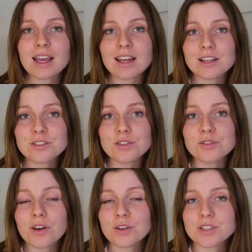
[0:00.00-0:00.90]
It allows you
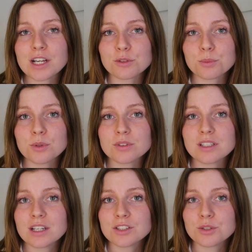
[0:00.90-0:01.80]
to file your tax reports
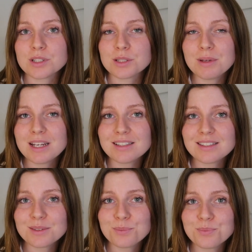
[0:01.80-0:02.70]
in under 20
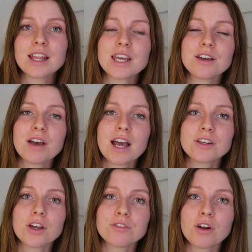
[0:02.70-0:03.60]
minutes, and they have
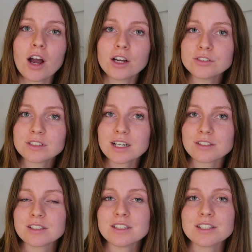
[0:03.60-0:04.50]
had over
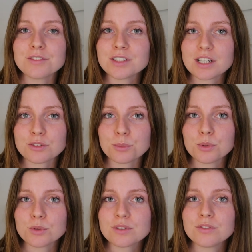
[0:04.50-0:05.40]
100,000 different tax
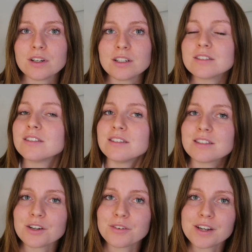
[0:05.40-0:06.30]
reports filed since
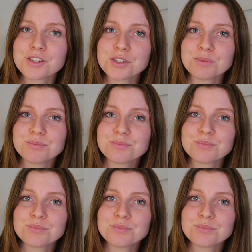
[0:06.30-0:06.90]
their creation.